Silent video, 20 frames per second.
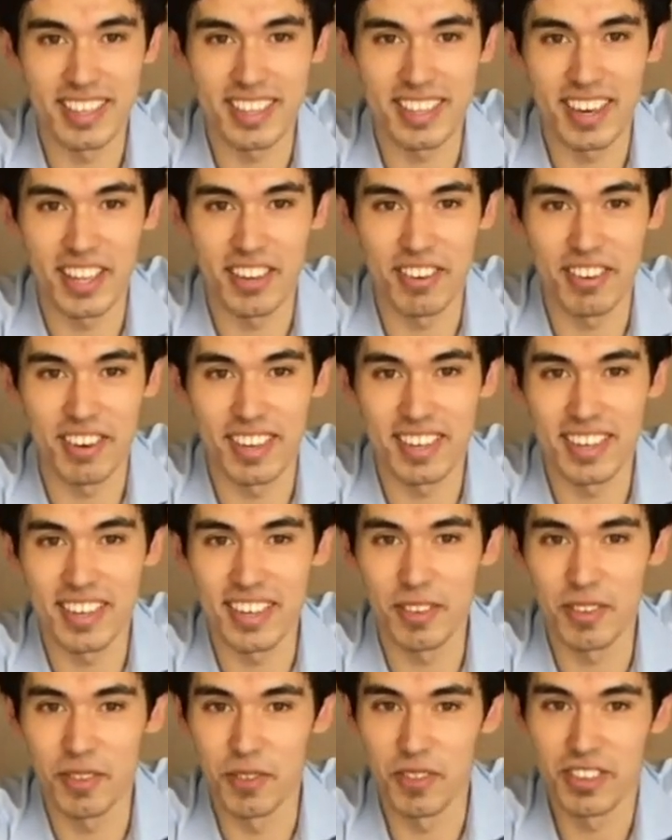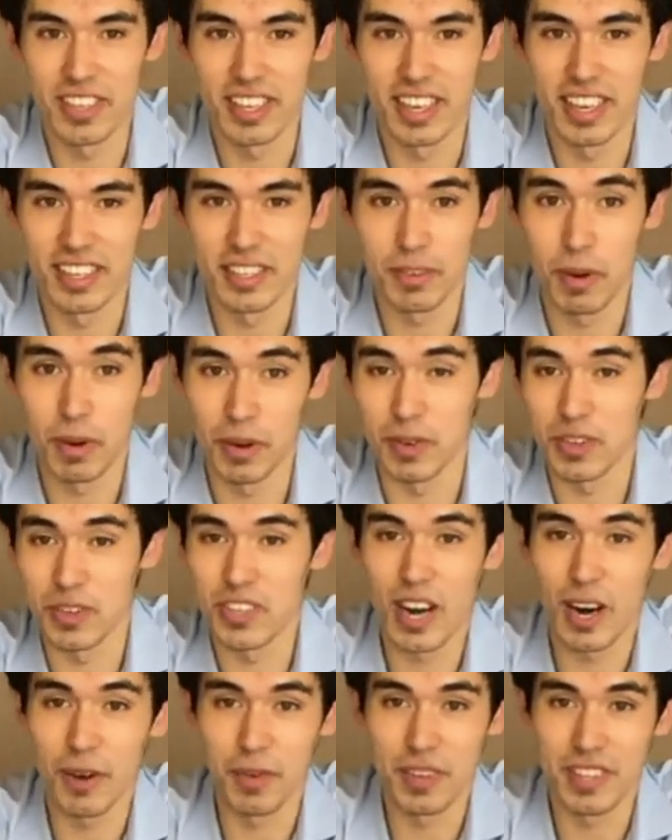either at CLC? Well, we'll
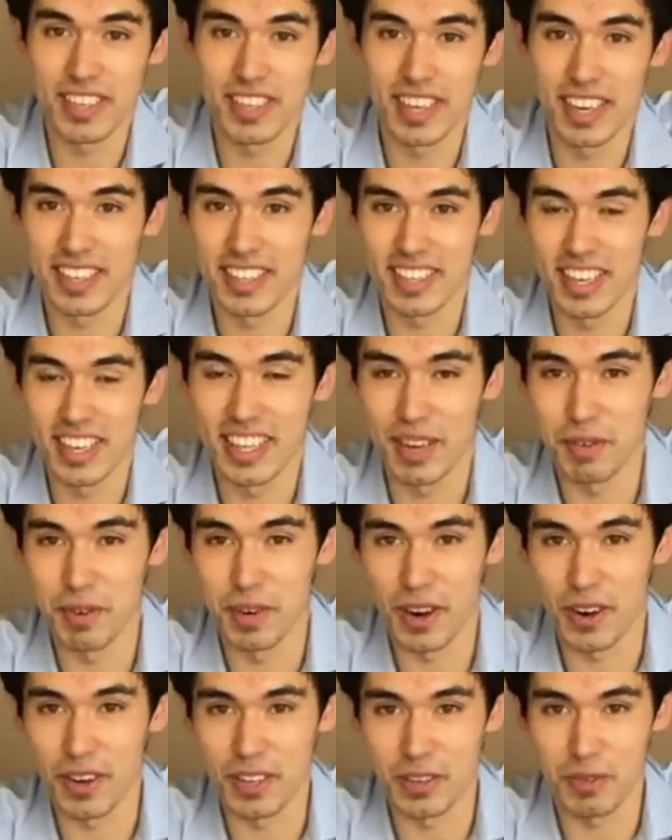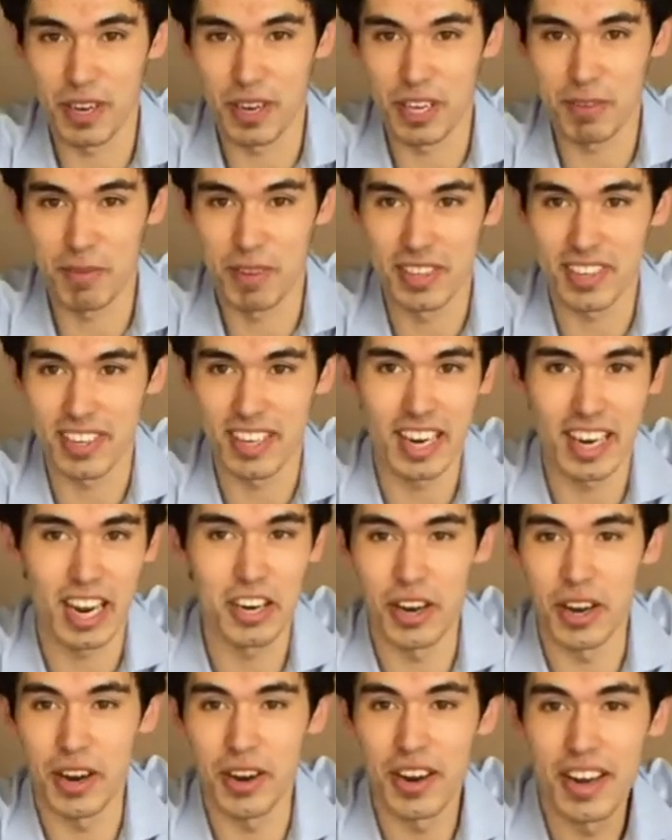start with CLC and go on to Westminster. Like, I don't
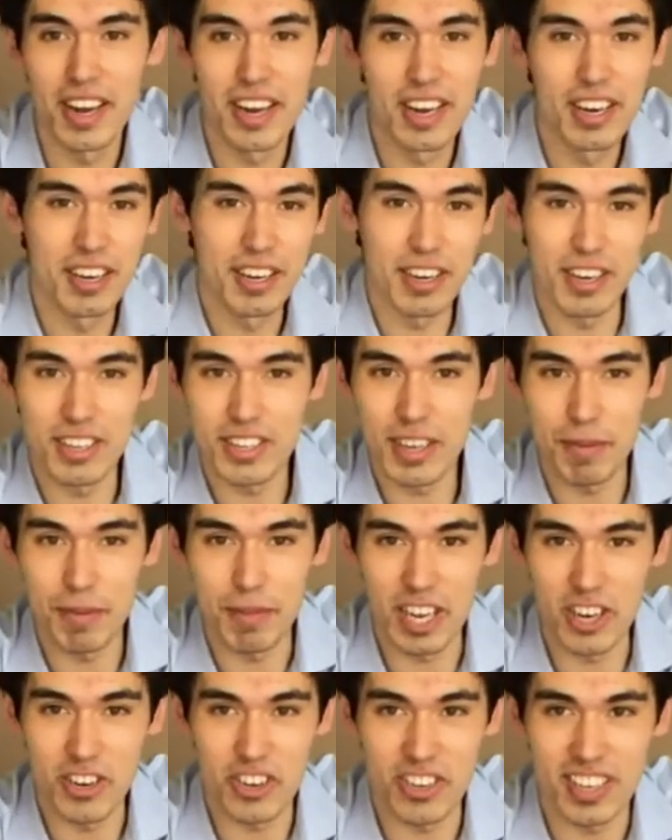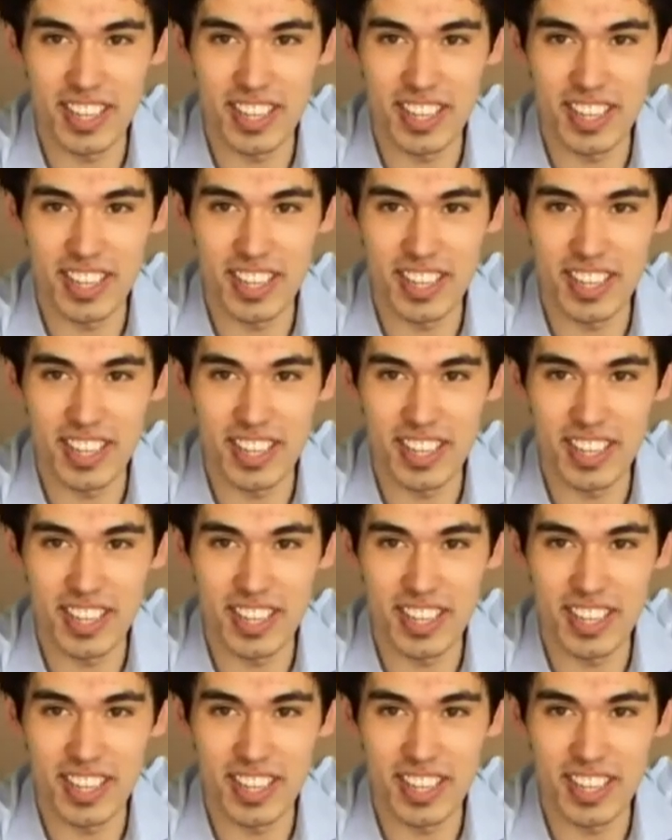know, something interesting yeah.